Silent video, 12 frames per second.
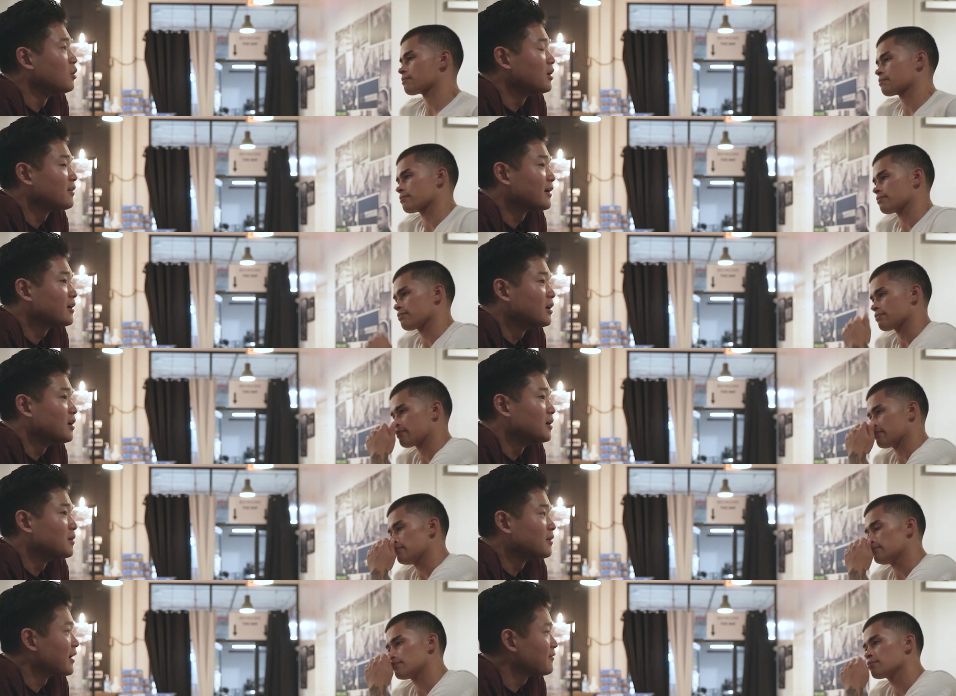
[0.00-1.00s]
Speaker 1: want like a
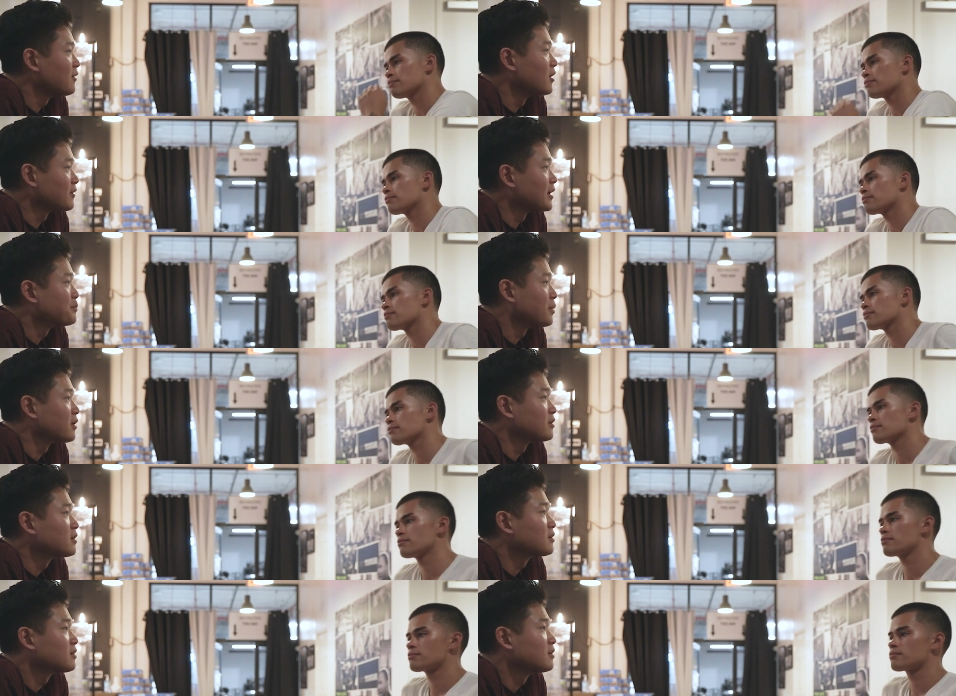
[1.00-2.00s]
lifelong like partner,
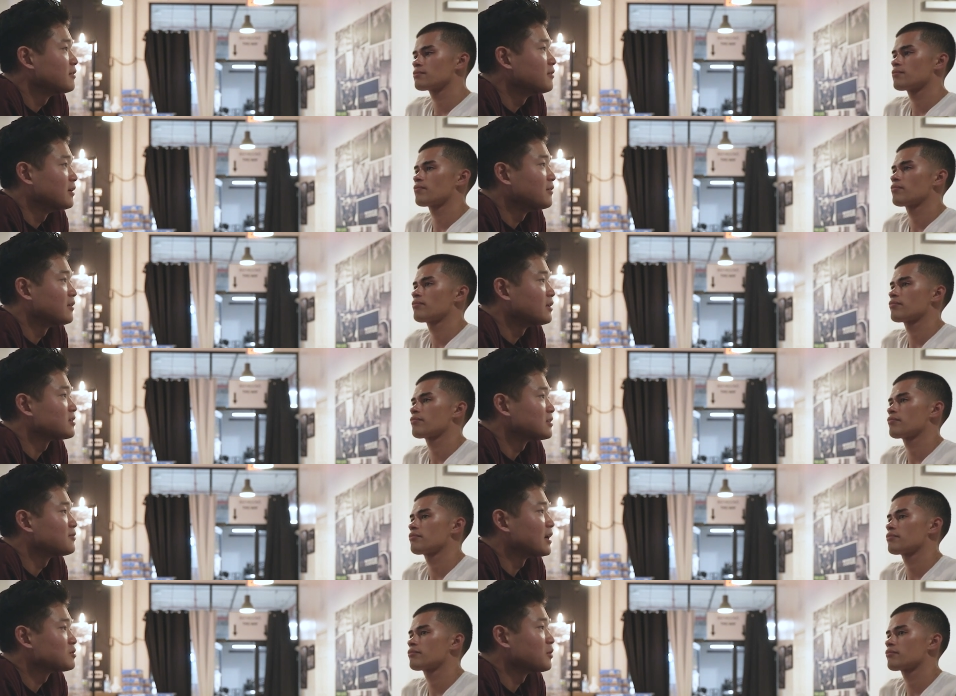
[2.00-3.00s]
if that's
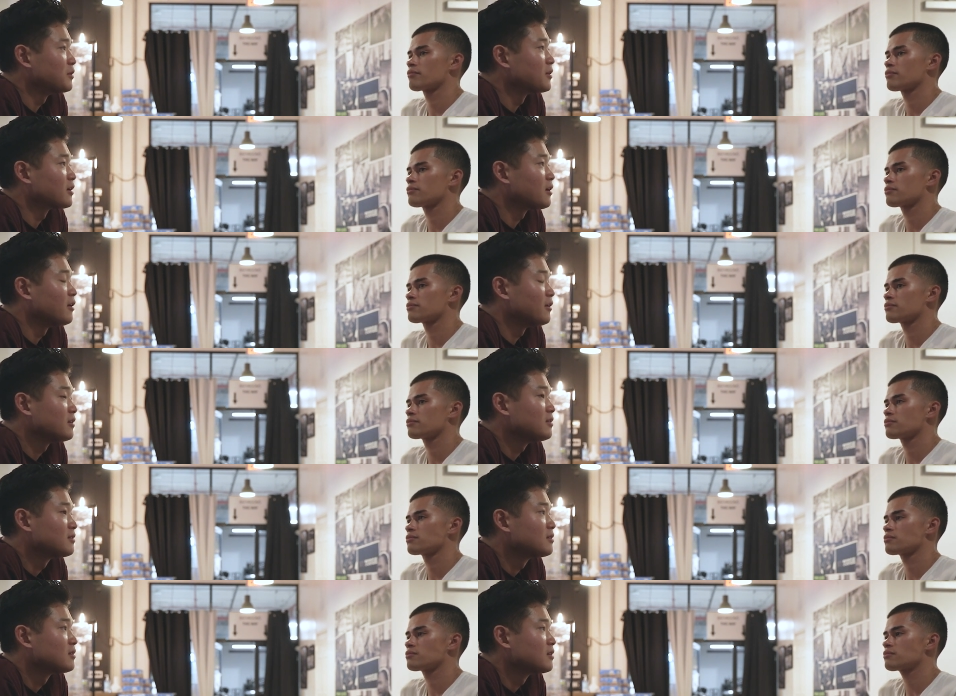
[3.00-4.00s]
what you want to call it.
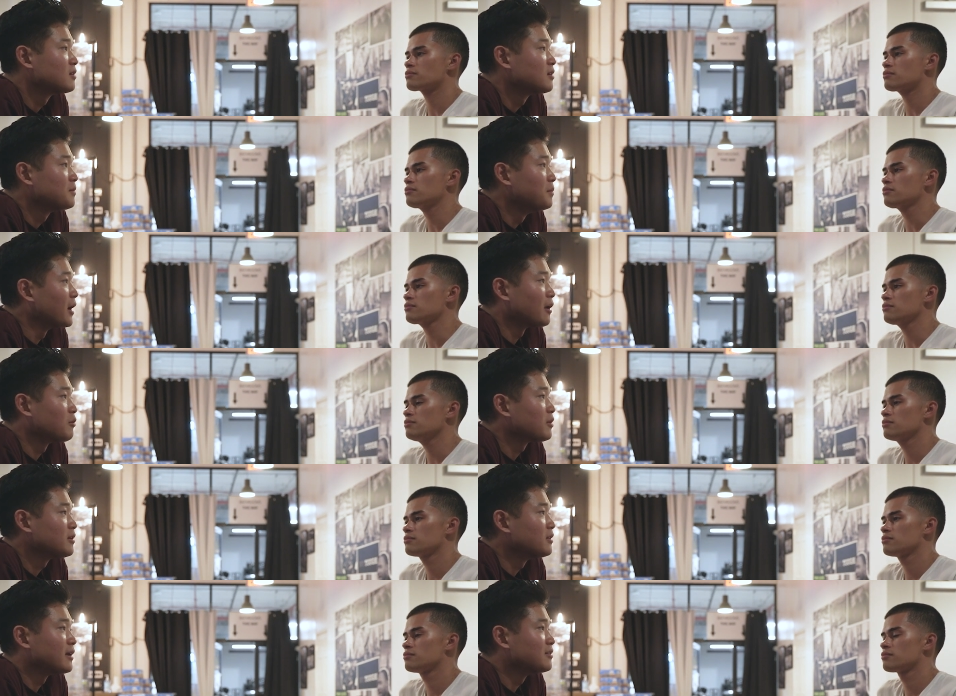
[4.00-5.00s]
But I don't want
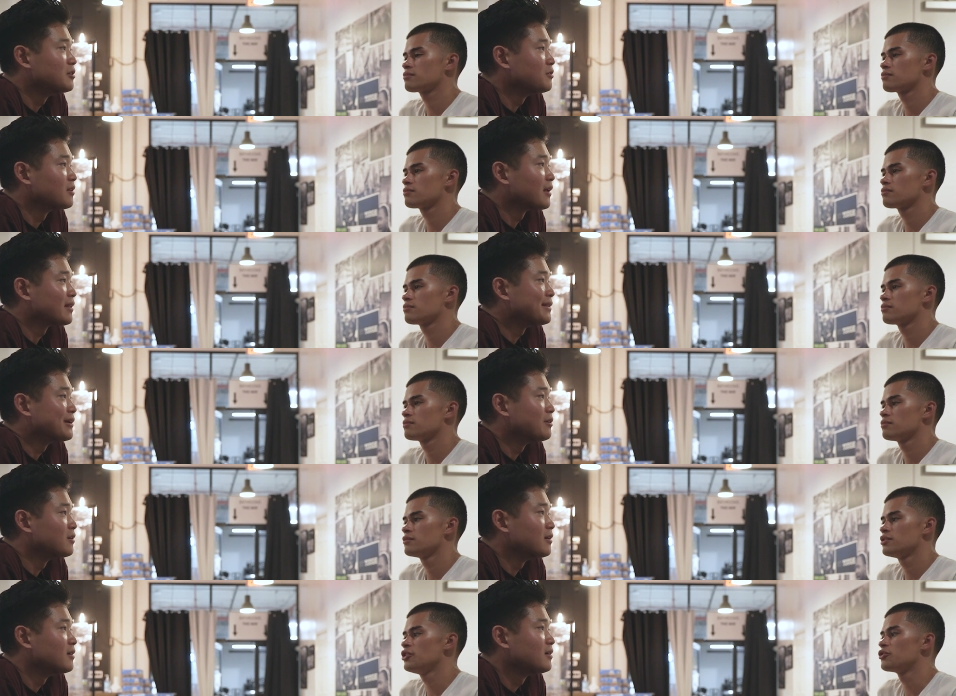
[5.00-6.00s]
to like do it like legal.
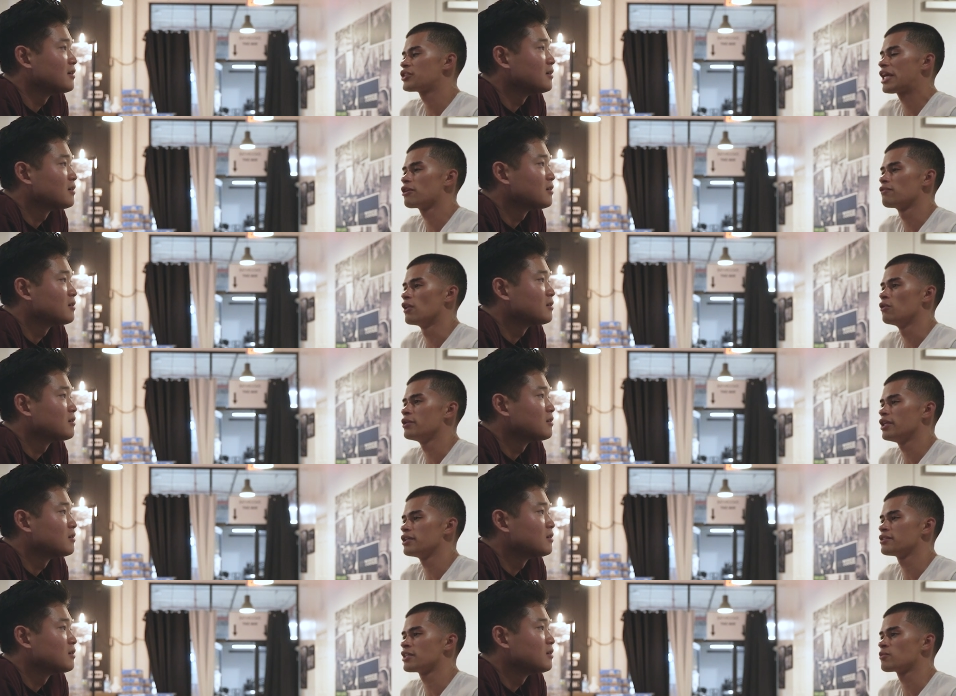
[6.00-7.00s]
Speaker 2: So you're scared of
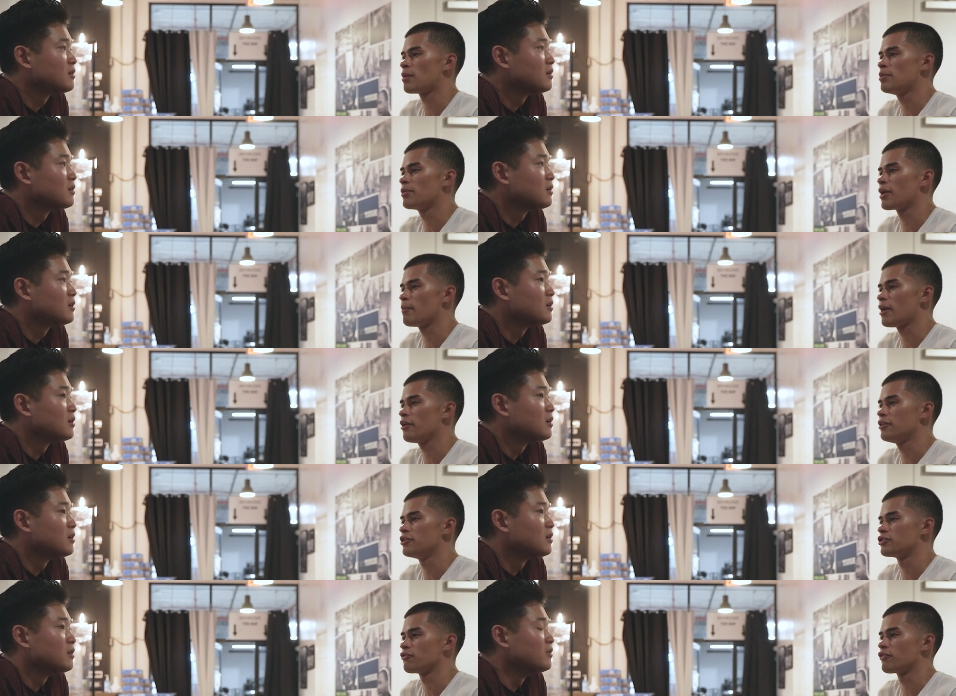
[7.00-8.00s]
loneliness. That's why people get married. They're
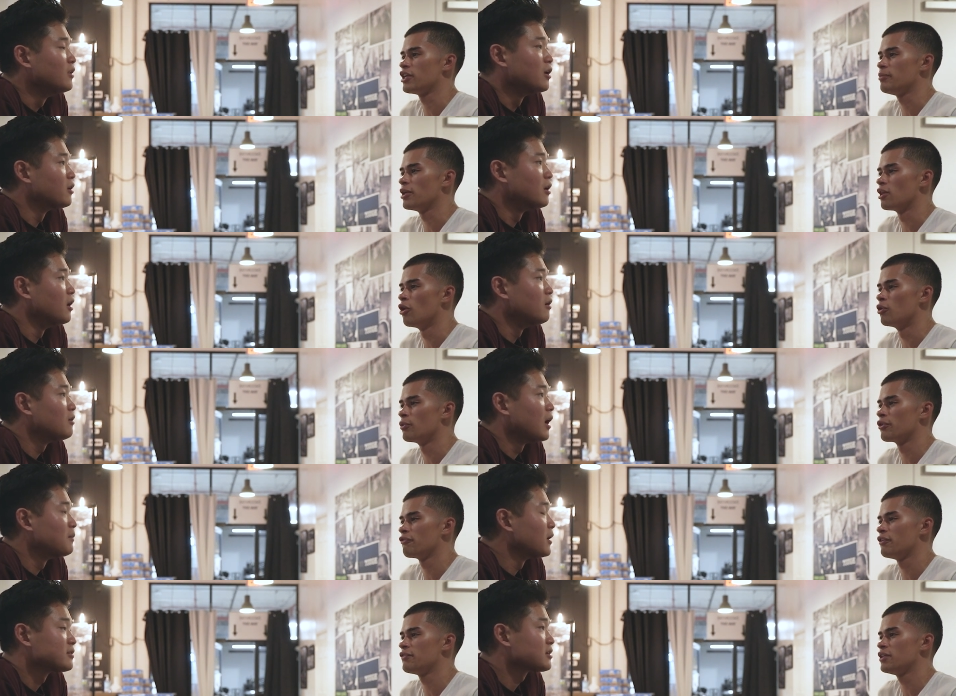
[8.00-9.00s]
just afraid no, to be no, alone no. when they're I'm
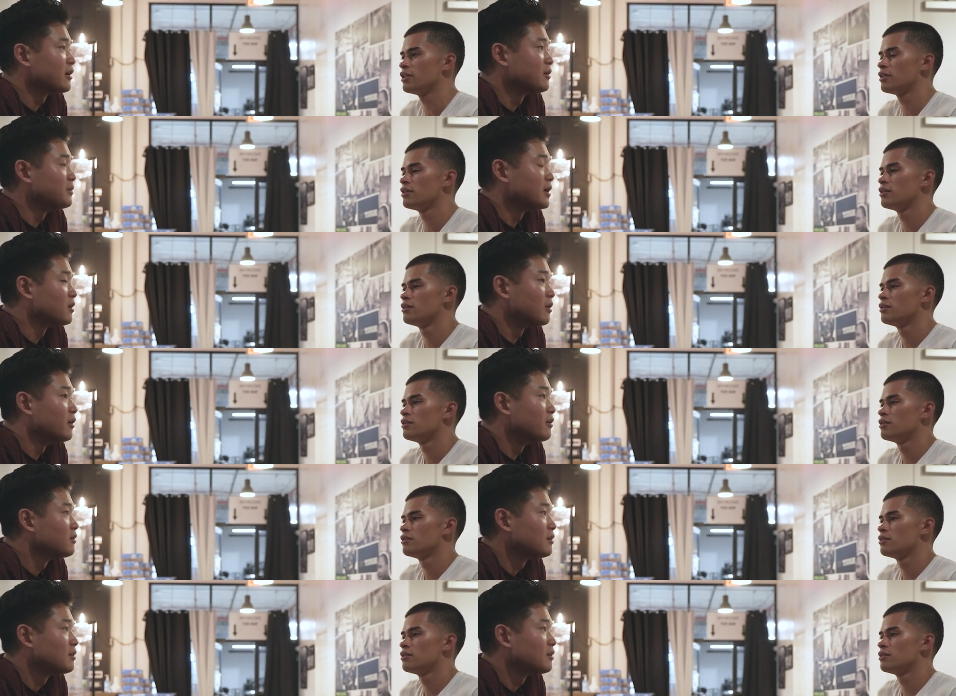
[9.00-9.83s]
50. I'm not scared of being alone.